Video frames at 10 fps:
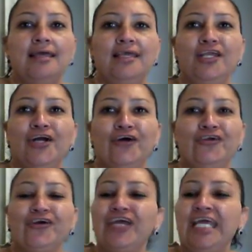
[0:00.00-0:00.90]

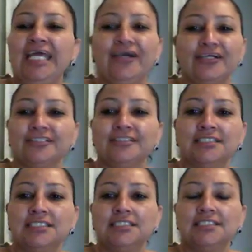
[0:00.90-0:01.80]
you're here
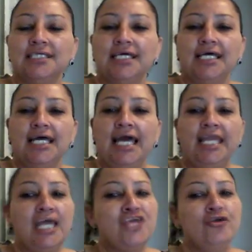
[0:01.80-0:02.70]
and
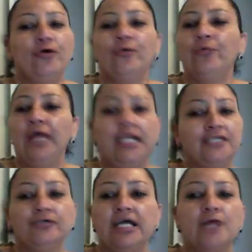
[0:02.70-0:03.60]
that you really
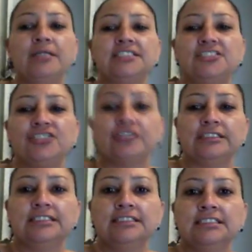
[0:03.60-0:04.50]
do care about these children.